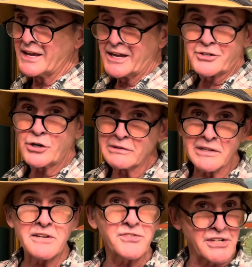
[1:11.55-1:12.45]
It couldn't
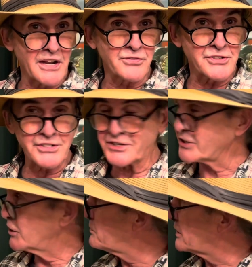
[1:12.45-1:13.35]
leave San
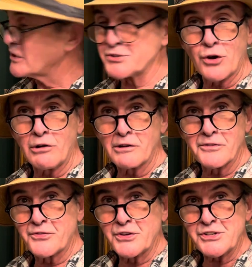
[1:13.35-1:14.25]
Francisco because all
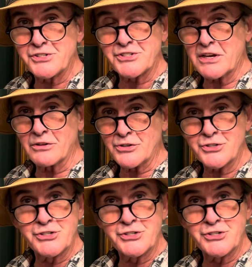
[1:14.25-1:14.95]
of the sailors